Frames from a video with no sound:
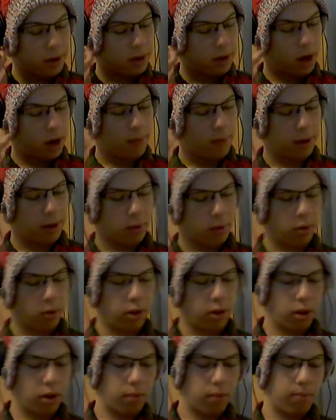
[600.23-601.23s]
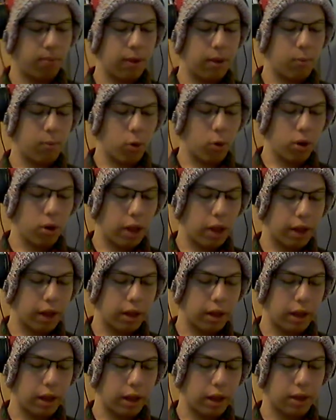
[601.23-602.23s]
topic will be more
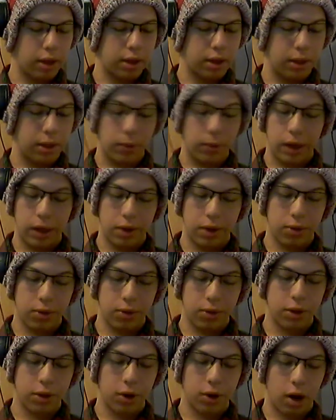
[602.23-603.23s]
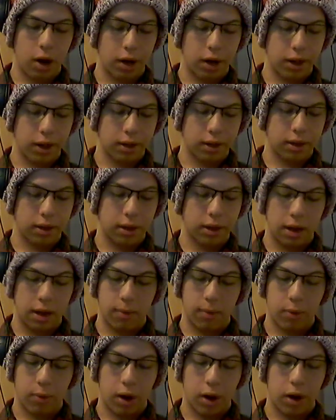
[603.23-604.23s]
likely to interest your audience than a
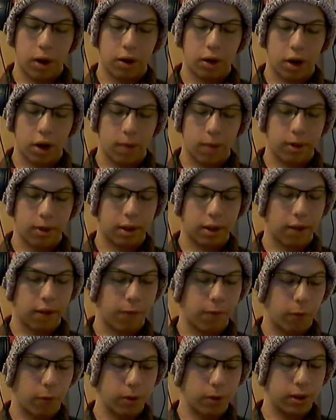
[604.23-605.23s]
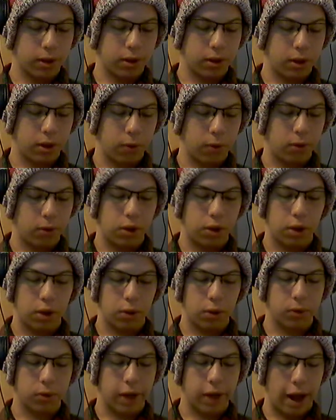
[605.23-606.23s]
broad topic that forces you to
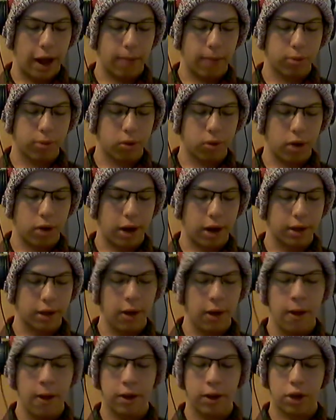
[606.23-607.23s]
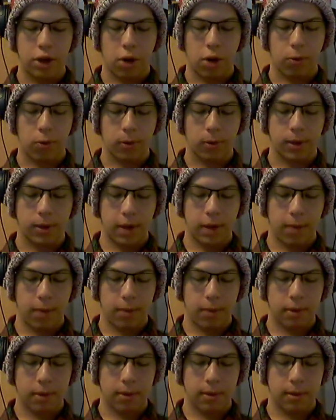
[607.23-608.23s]
use abstract general
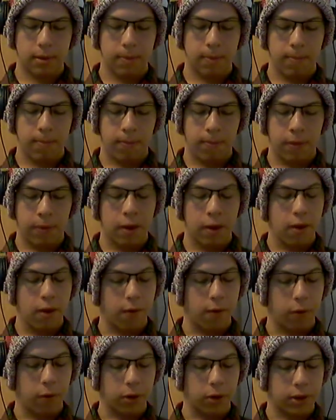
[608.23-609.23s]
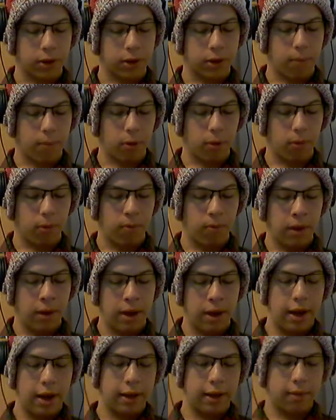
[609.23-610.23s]
statements. For example,
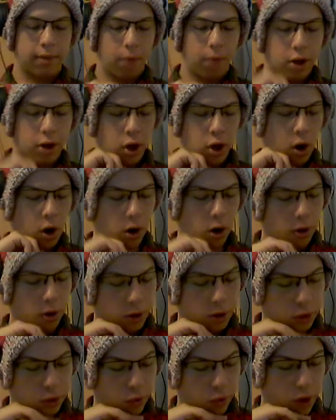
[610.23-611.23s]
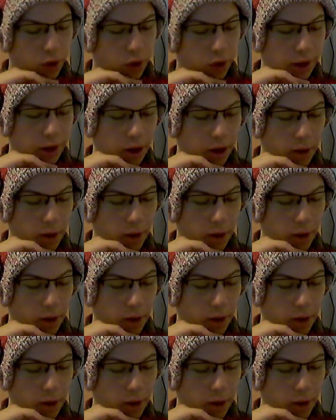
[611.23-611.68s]
it's much harder to write